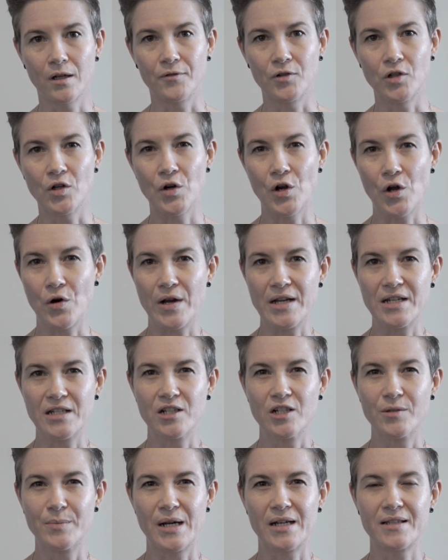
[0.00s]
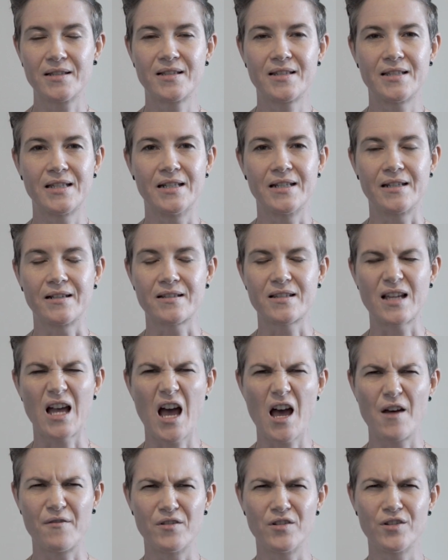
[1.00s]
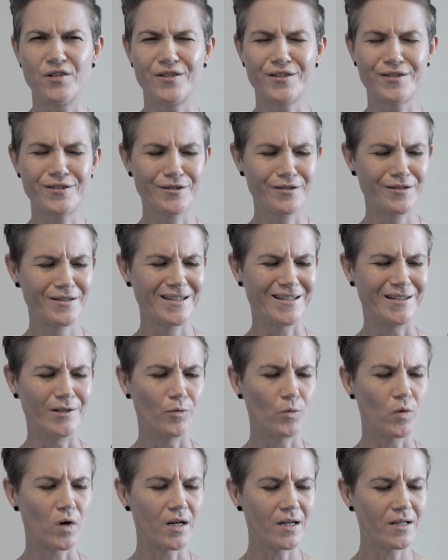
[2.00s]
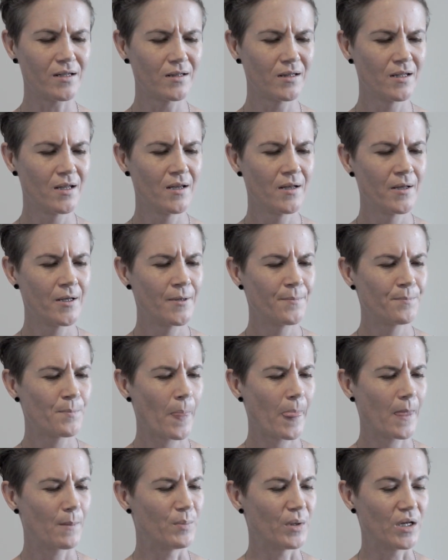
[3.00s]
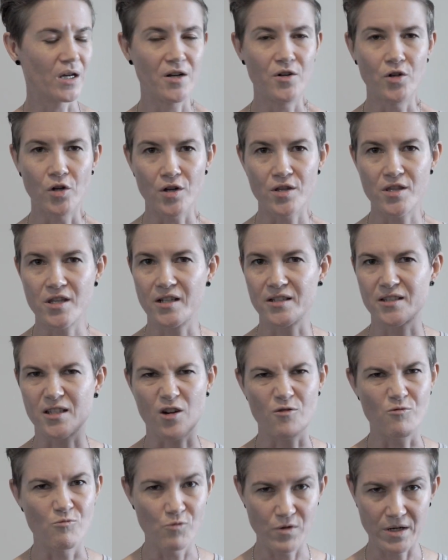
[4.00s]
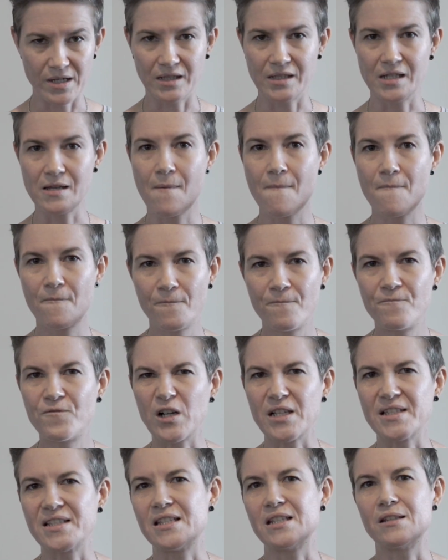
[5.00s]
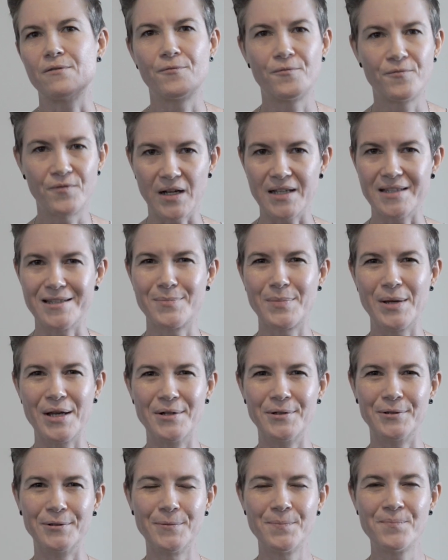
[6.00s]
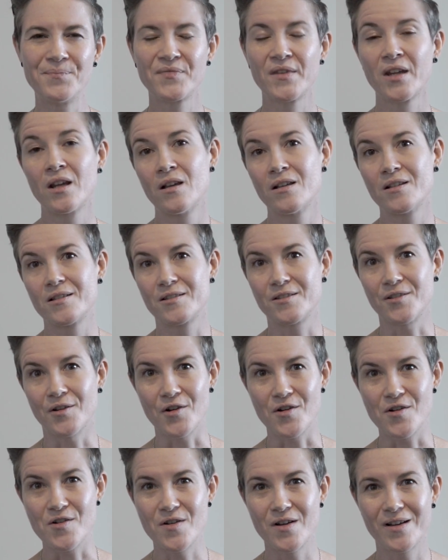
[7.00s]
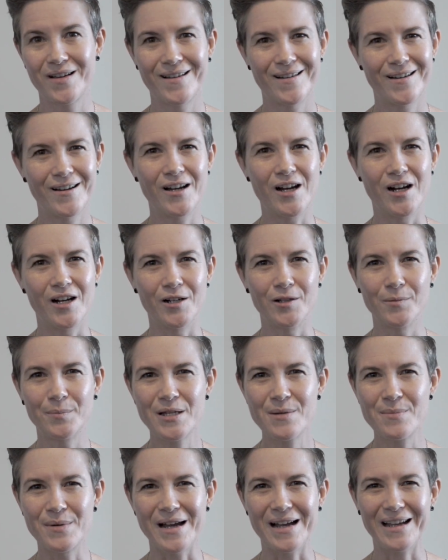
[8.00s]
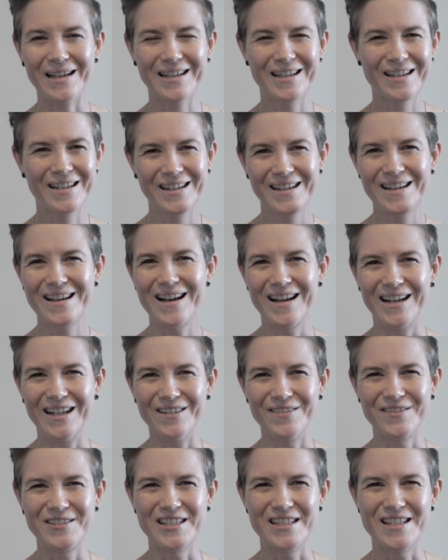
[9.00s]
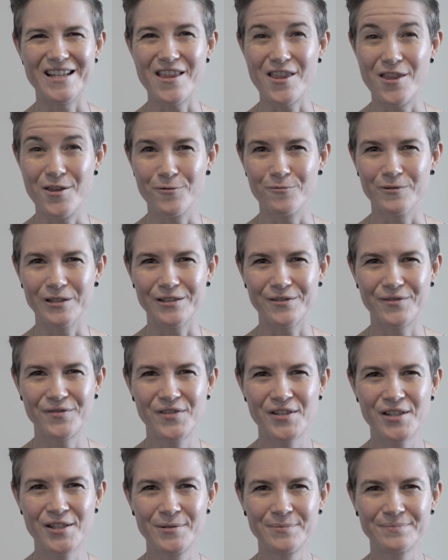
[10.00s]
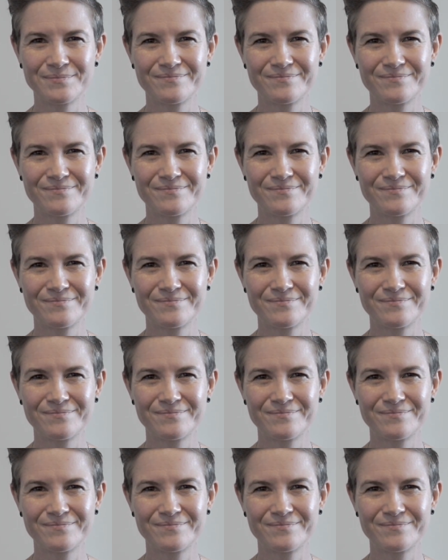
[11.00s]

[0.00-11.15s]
I've got no idea about the settings. I haven't used it in a while, but I know that it's a really fuzzy fuzz pedal. So I'll be back after the riffs.